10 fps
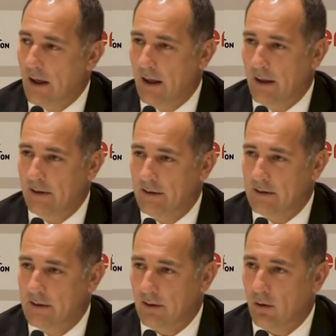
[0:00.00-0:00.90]
and
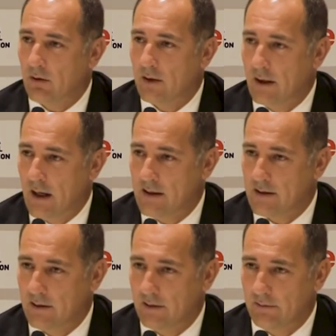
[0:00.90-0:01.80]

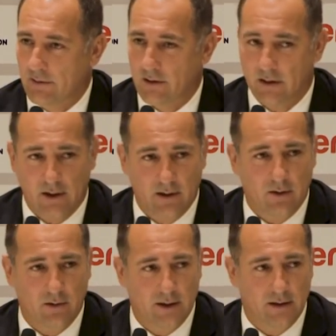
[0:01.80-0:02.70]
organizing the work and
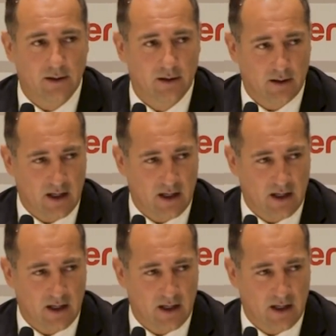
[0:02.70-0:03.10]
all that,